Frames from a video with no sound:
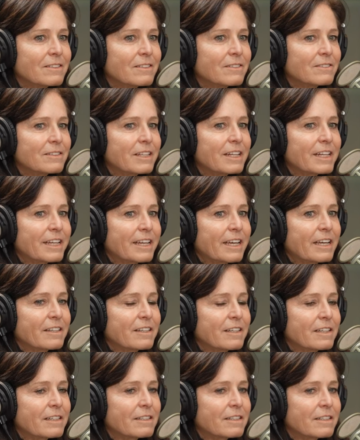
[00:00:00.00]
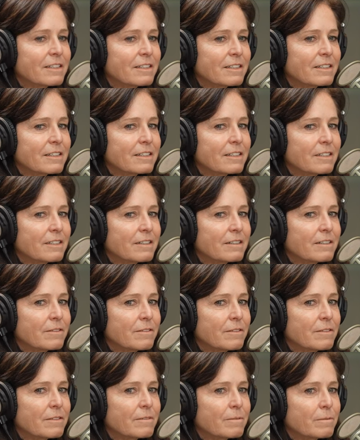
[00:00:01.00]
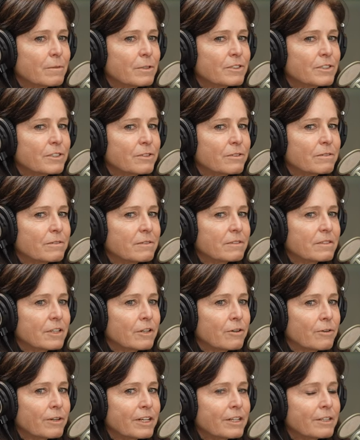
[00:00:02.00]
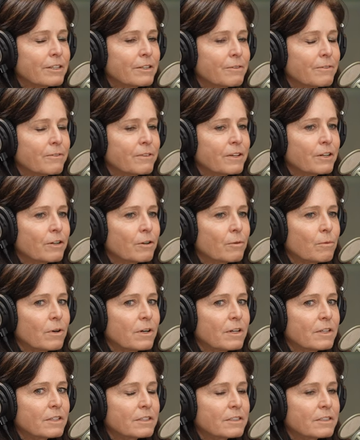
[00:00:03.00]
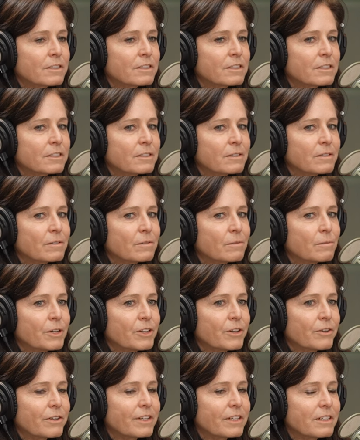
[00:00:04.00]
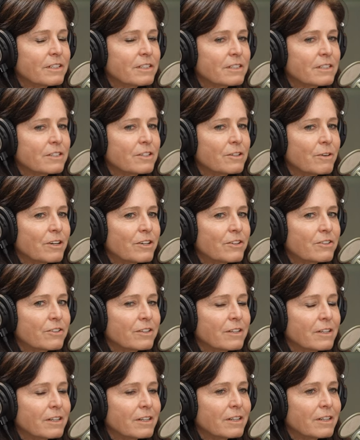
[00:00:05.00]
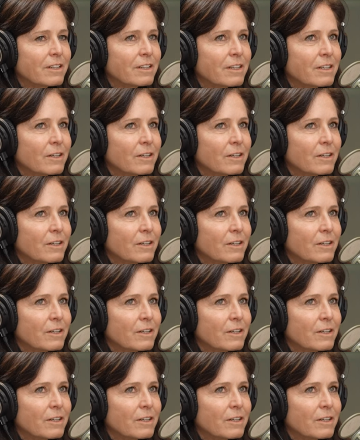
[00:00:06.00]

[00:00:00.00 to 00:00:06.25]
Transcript: that it that was that created the fear was when you're in a situation